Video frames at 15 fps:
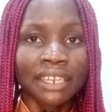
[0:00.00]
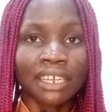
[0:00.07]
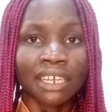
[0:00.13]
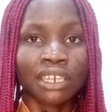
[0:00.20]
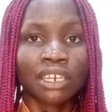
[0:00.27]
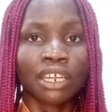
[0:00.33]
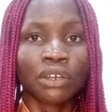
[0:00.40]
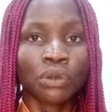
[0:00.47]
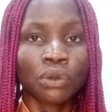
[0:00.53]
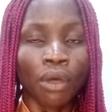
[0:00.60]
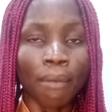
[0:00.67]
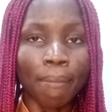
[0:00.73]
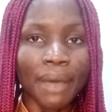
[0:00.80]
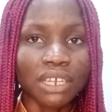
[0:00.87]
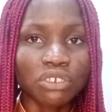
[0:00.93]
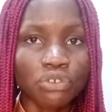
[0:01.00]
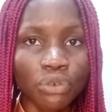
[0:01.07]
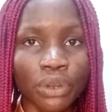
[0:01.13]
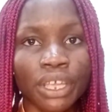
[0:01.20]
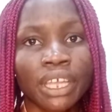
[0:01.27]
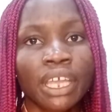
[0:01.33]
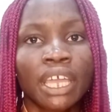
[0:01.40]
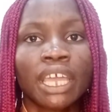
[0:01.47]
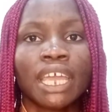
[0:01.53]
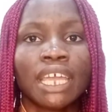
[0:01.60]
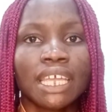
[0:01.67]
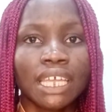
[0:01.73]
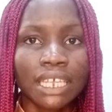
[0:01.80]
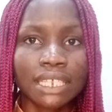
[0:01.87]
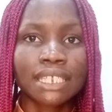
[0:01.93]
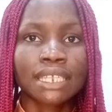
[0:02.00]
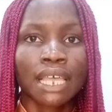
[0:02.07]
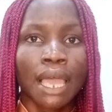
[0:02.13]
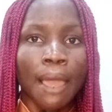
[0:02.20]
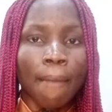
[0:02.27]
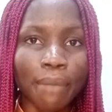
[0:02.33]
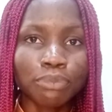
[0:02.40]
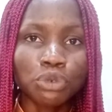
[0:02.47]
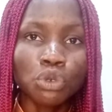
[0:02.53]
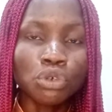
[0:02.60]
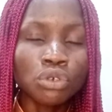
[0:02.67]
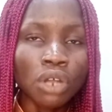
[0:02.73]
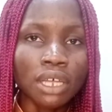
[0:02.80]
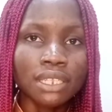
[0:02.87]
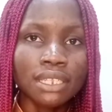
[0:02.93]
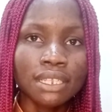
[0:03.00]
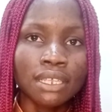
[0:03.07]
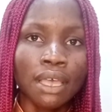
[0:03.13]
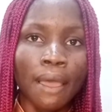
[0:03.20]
Then the number three is do not